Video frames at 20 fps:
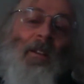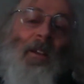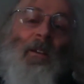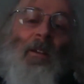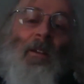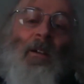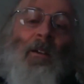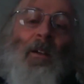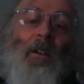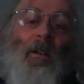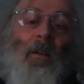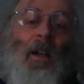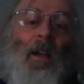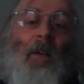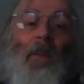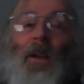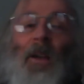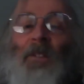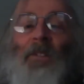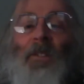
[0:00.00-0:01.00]

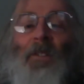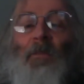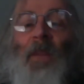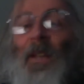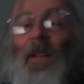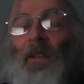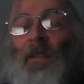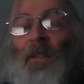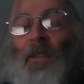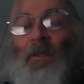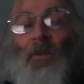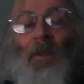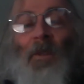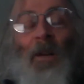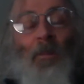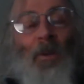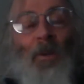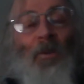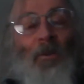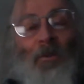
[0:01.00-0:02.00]
am I just making this all
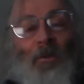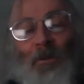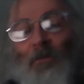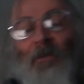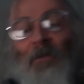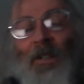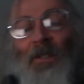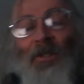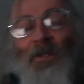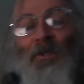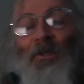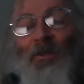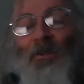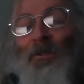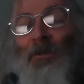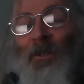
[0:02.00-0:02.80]
up in order to reassure you?